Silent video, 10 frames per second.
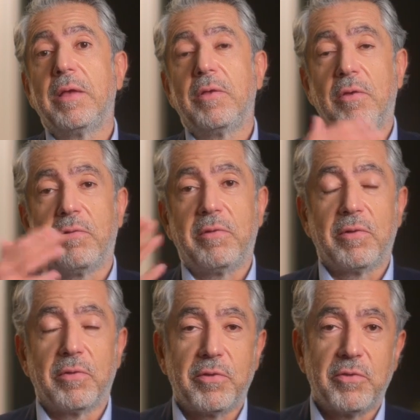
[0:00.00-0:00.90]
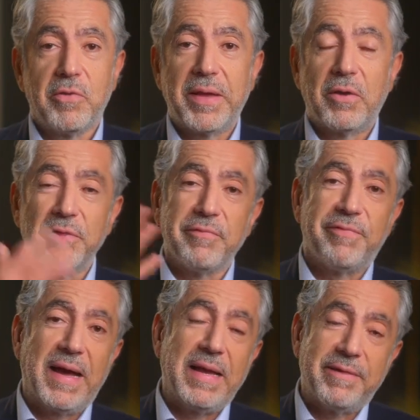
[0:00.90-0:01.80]
You're doing all the
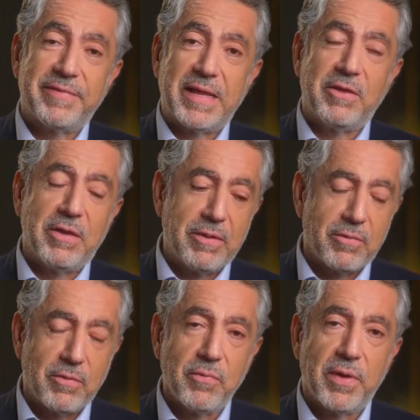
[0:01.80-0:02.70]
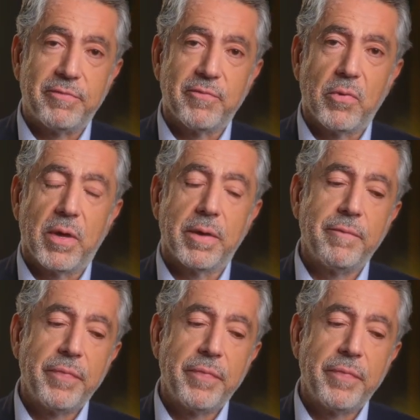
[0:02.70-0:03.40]
filings that you need to do, and so on.